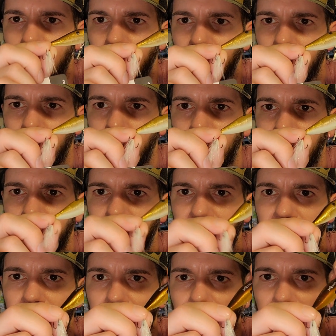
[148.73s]
we go, that is
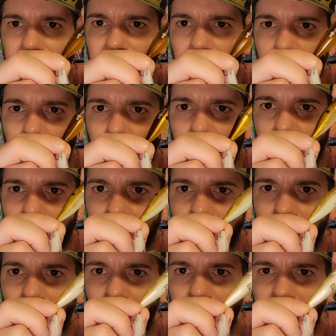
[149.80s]
it. That sucker looks
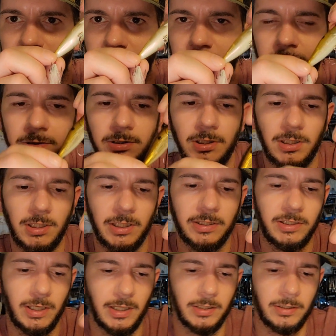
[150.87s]
nice. I like
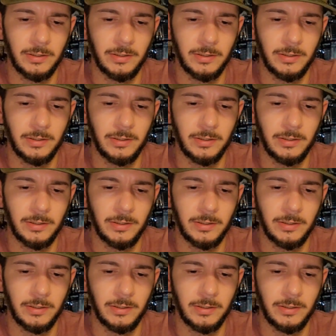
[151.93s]
that.